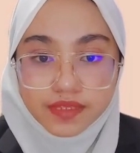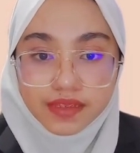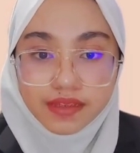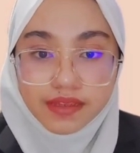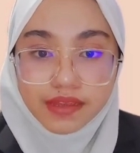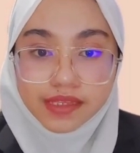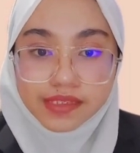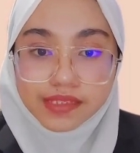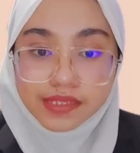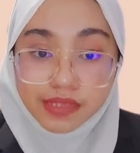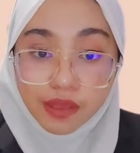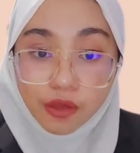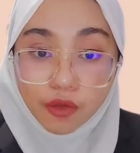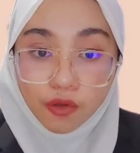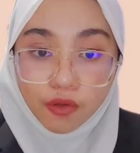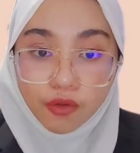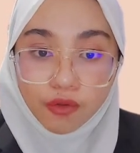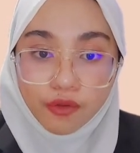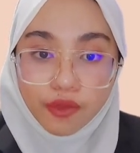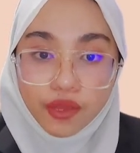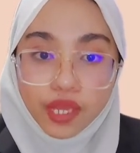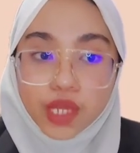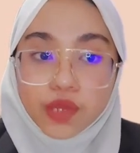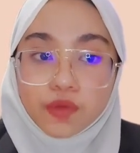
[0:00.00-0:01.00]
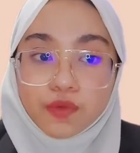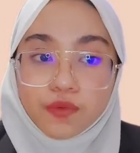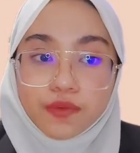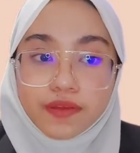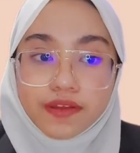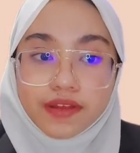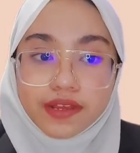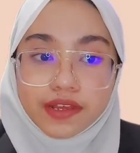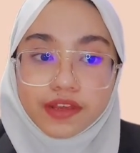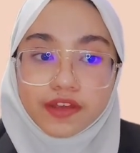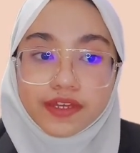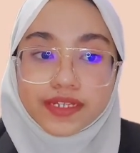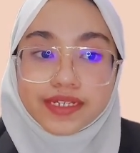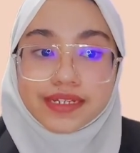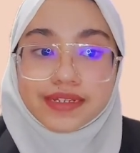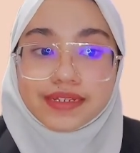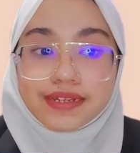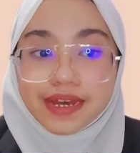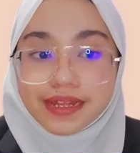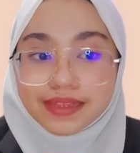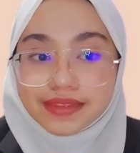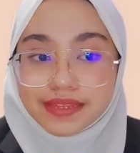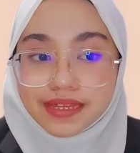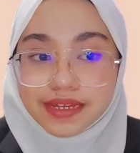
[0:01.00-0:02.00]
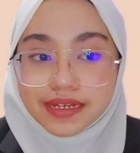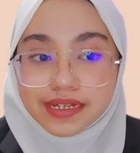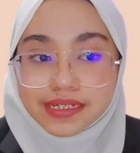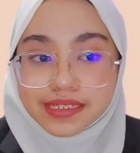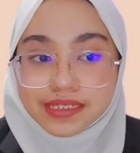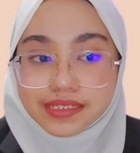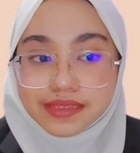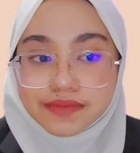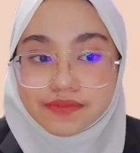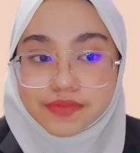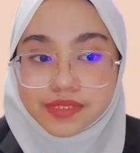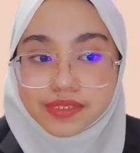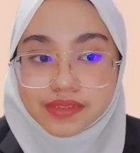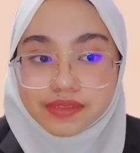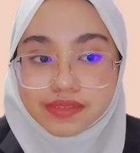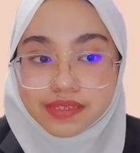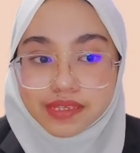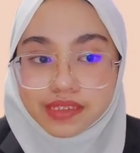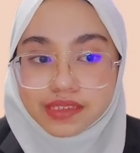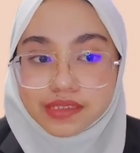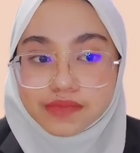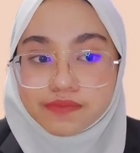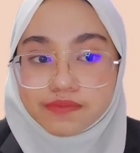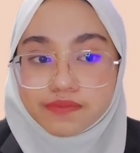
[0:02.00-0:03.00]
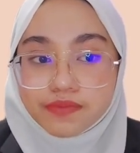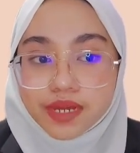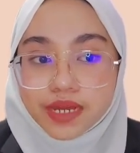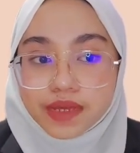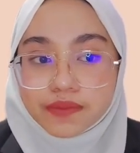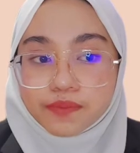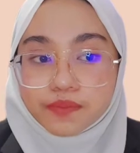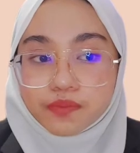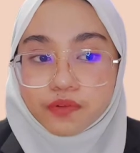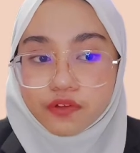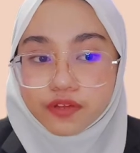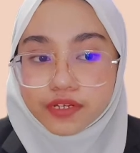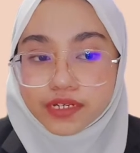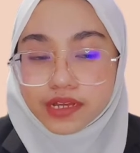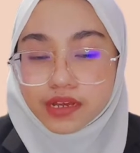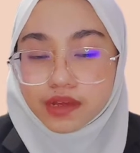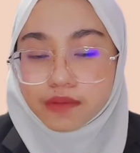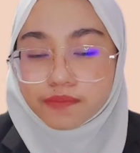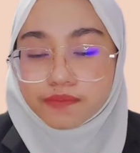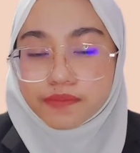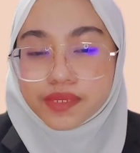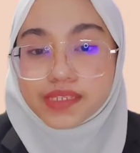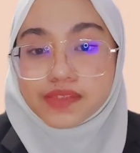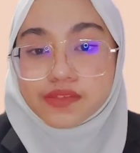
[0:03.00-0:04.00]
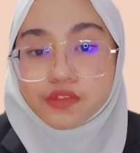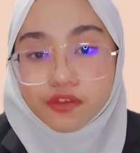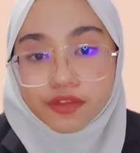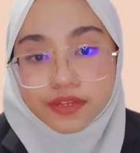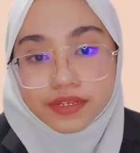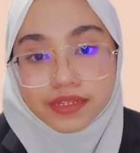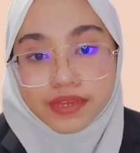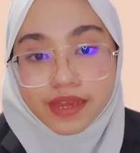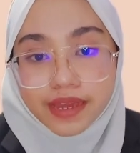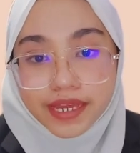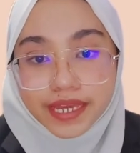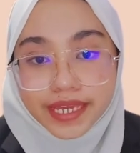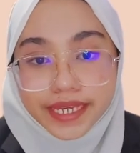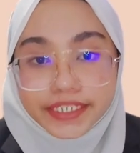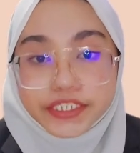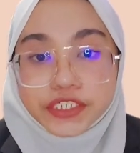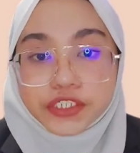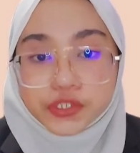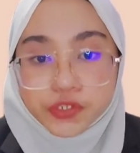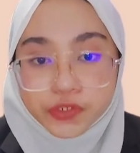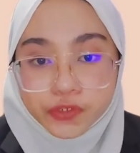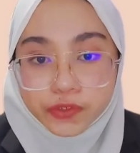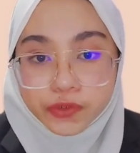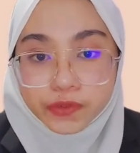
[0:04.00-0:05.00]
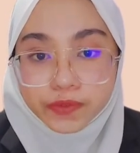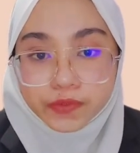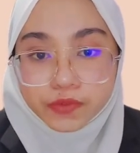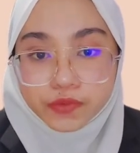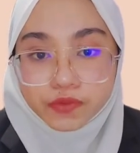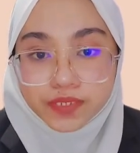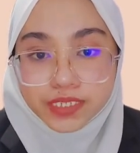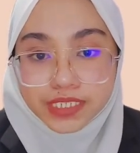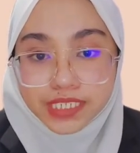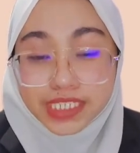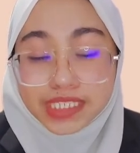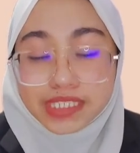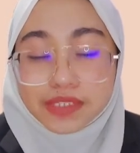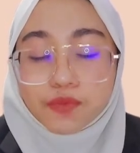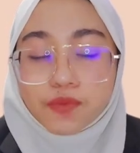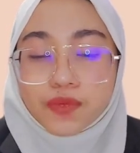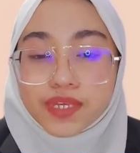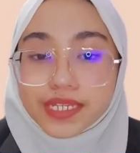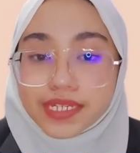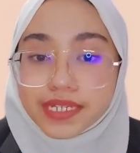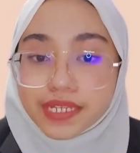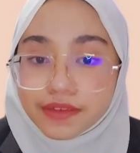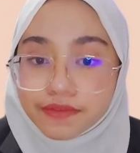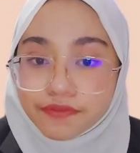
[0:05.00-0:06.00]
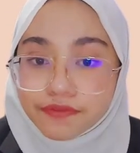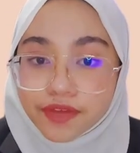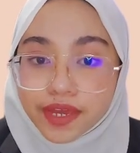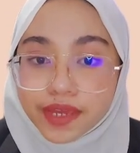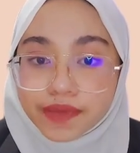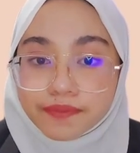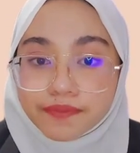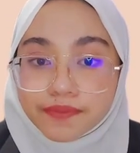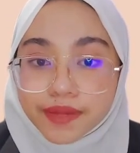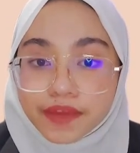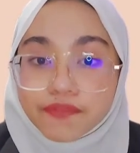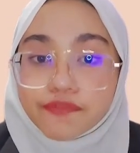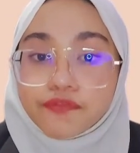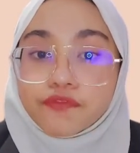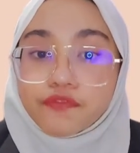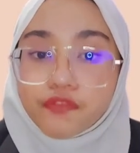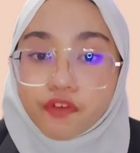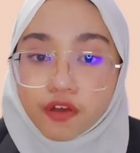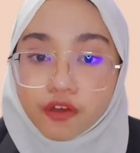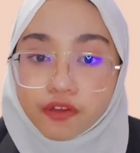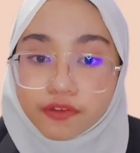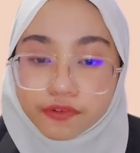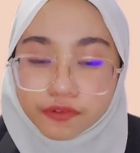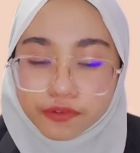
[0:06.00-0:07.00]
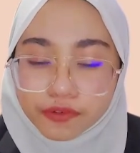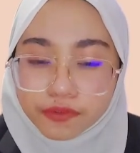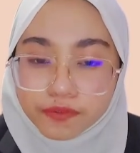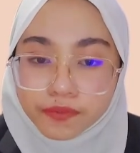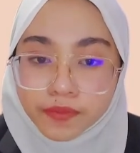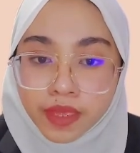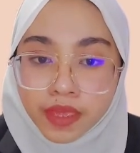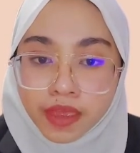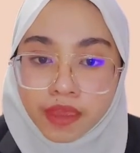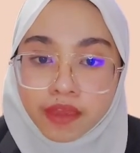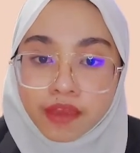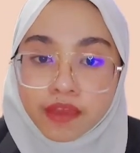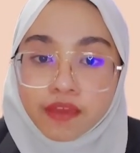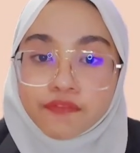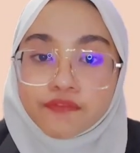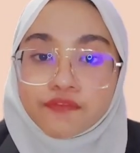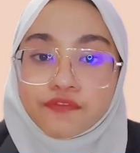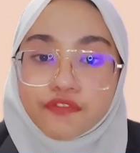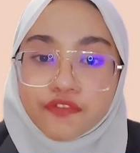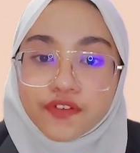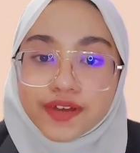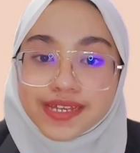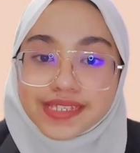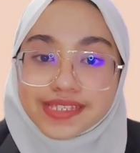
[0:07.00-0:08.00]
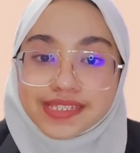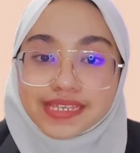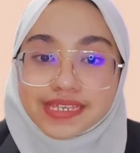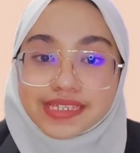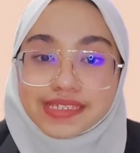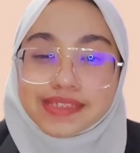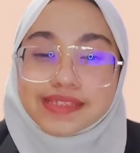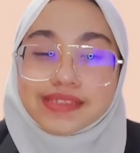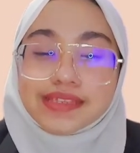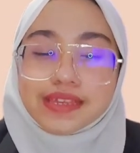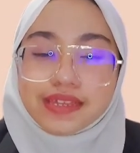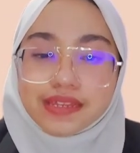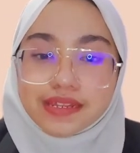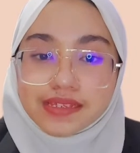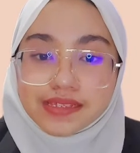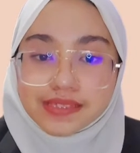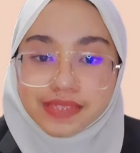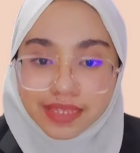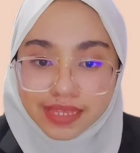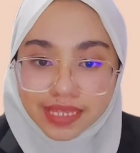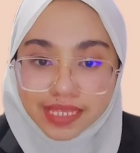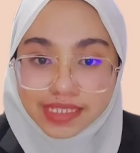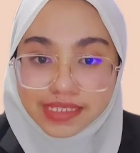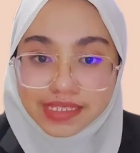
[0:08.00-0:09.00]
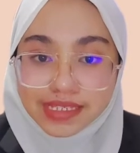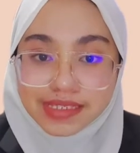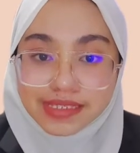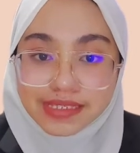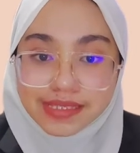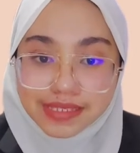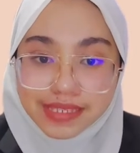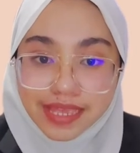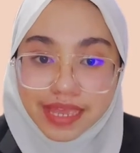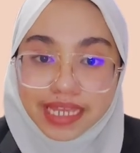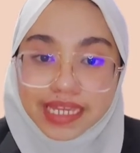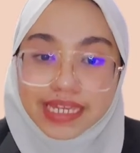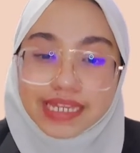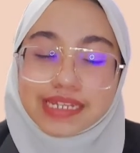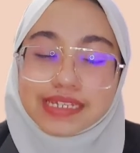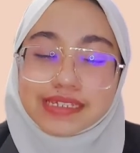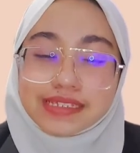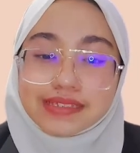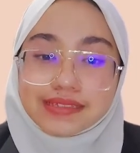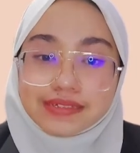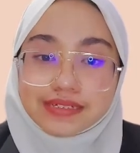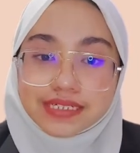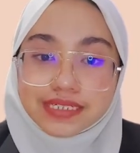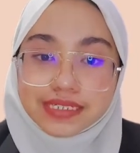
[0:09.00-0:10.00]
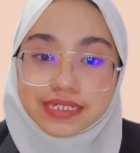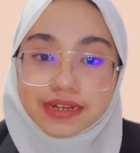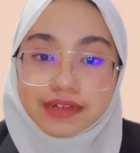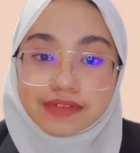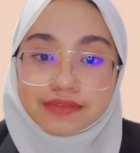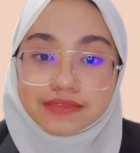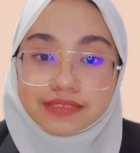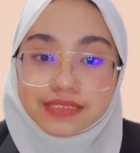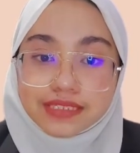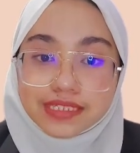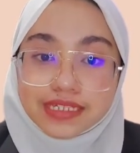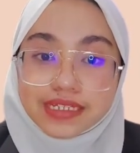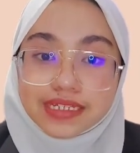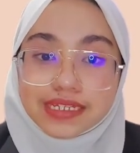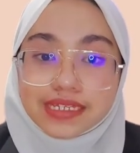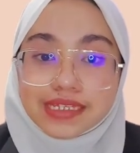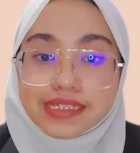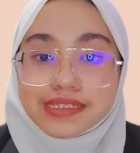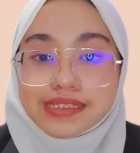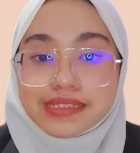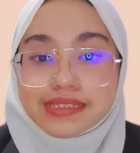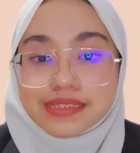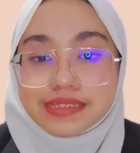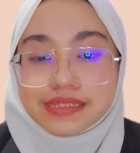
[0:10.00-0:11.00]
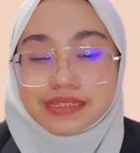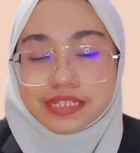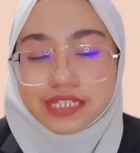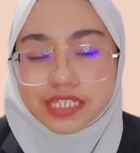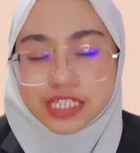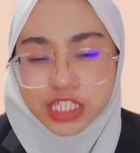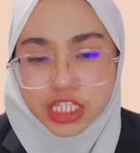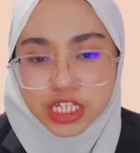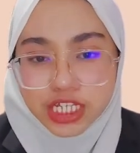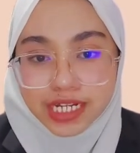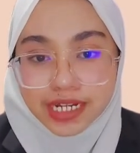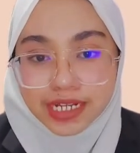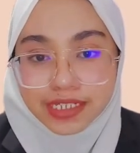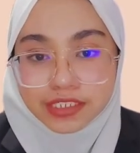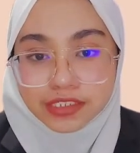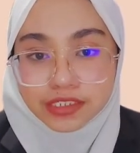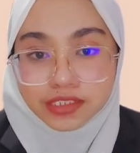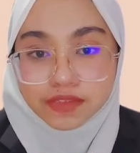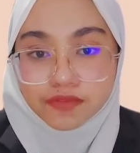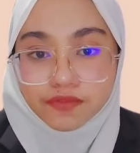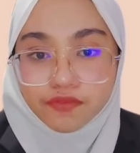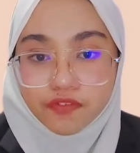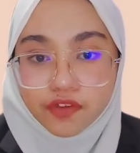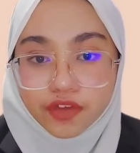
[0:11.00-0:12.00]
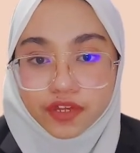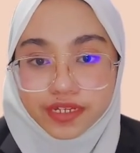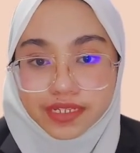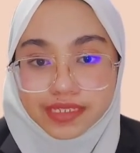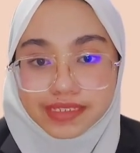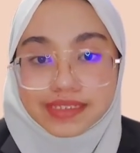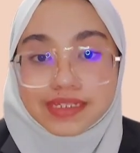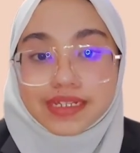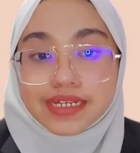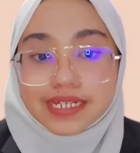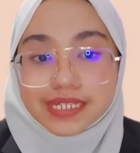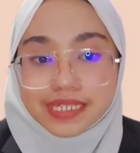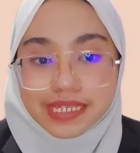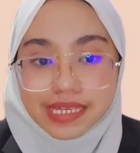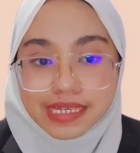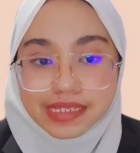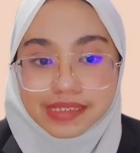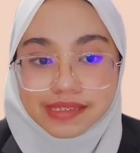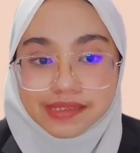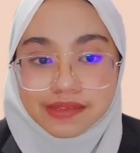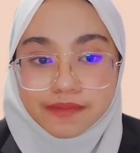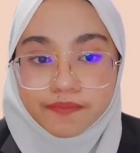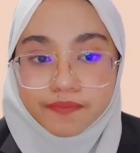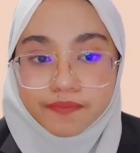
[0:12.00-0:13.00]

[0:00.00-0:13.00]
So, we record the data customer sales by product based on their age group, which is we divide by 4 group. First is senior citizen, second is adult, third is teenagers, fourth is the kids.